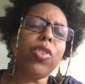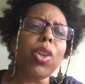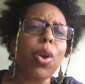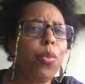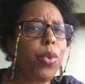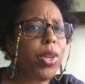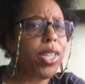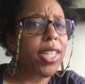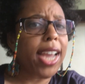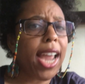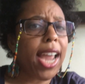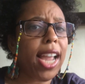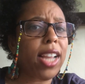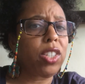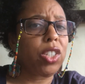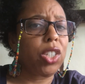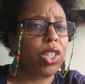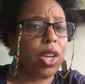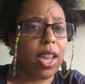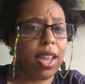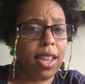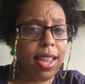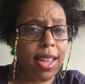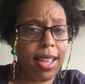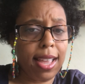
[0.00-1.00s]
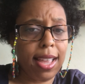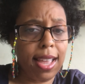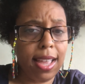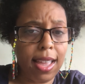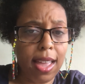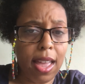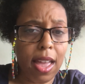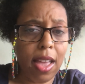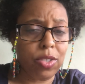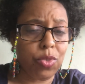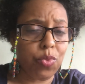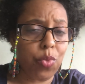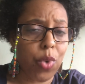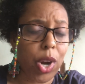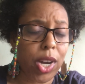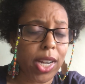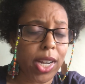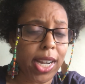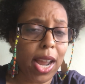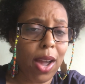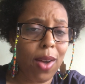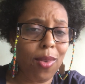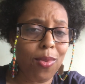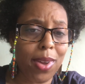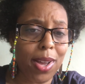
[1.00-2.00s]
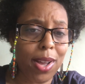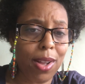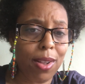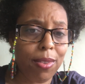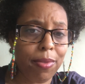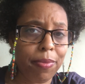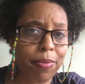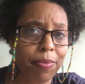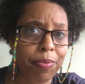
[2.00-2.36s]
which actually has worked out well.